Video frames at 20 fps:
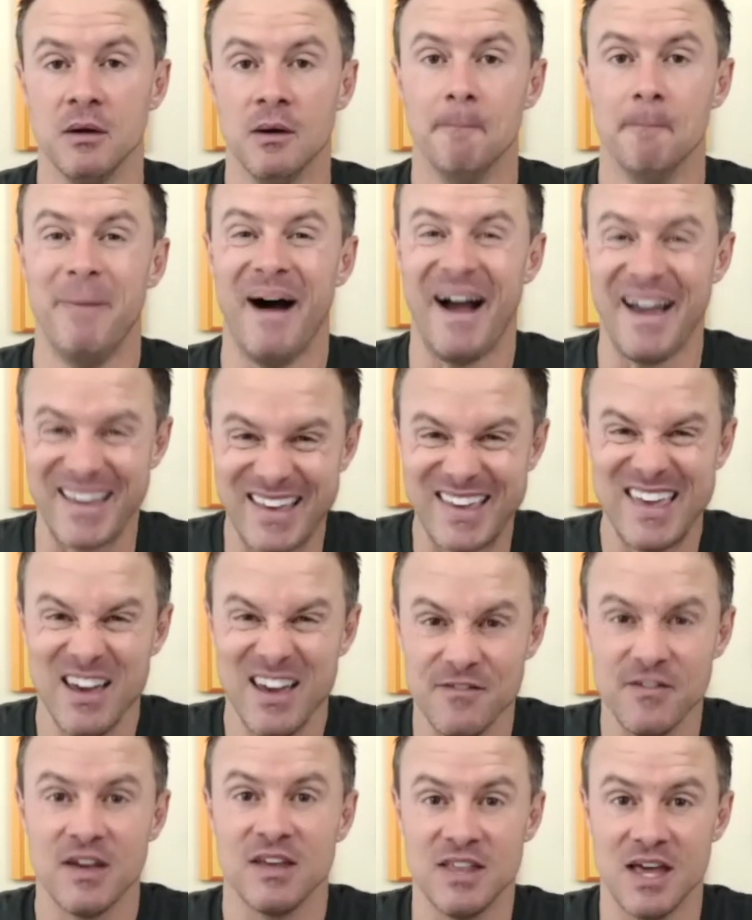by
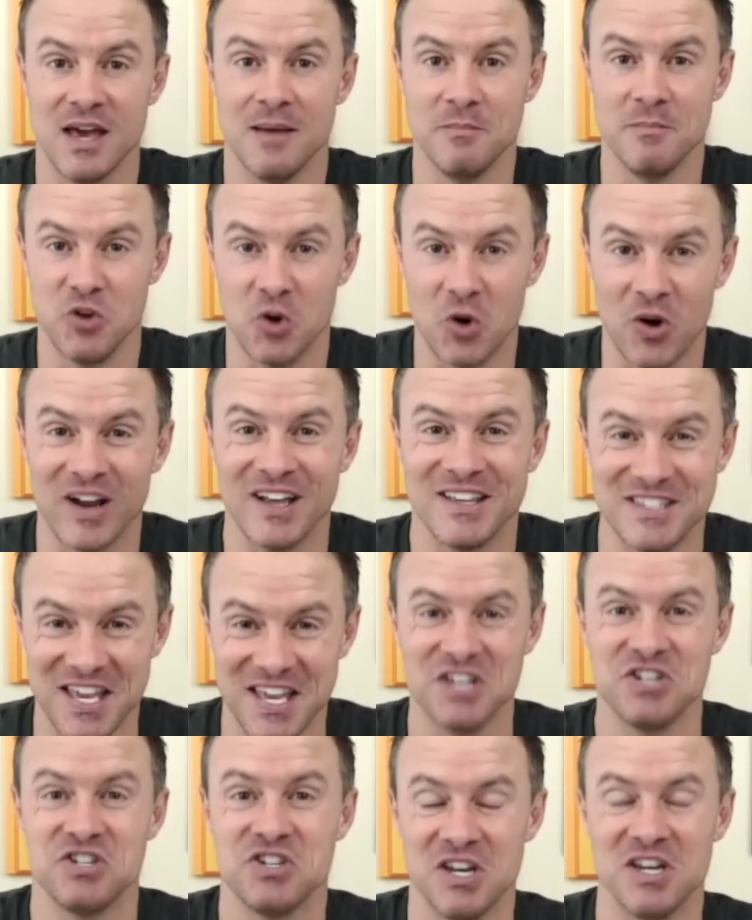giving them your
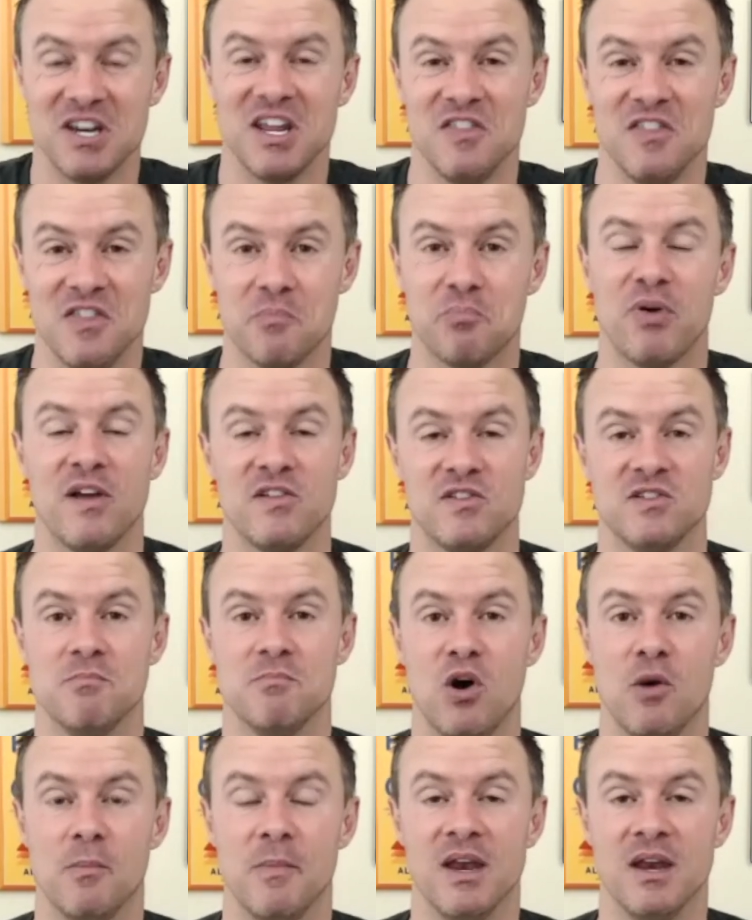attention in the present
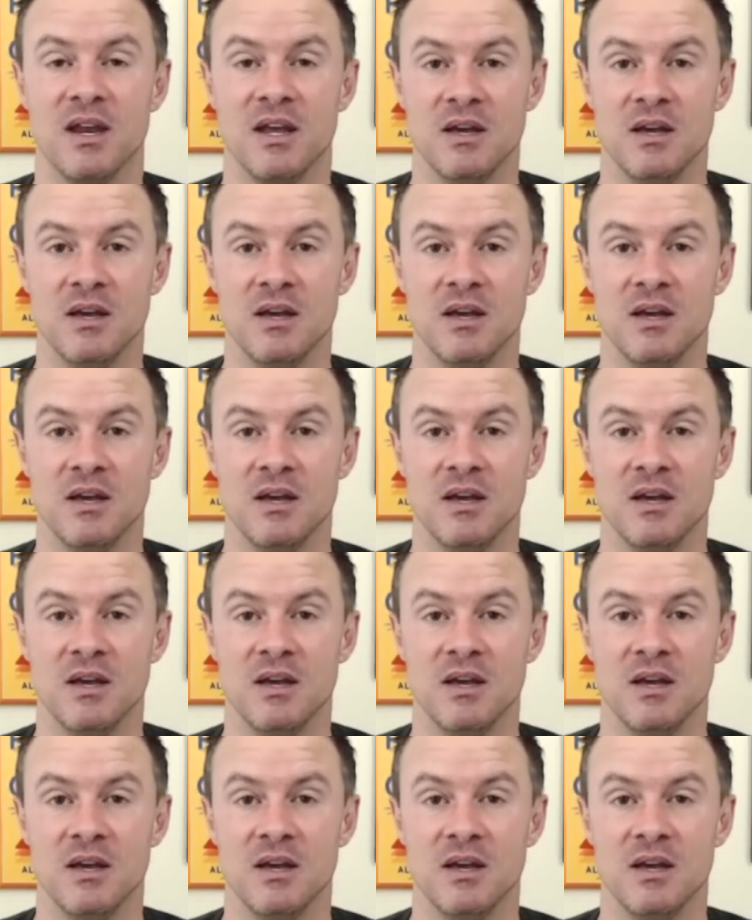moment,